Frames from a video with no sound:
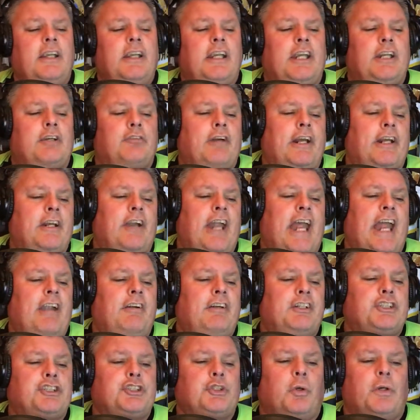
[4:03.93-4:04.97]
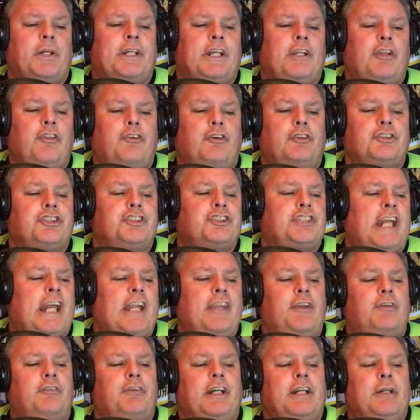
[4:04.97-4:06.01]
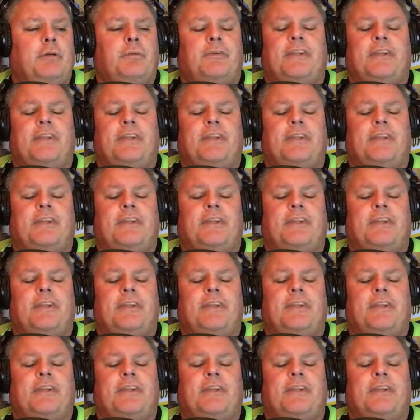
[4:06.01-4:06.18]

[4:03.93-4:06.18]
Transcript: And writer Aaron Sorkin throws his hat in the ring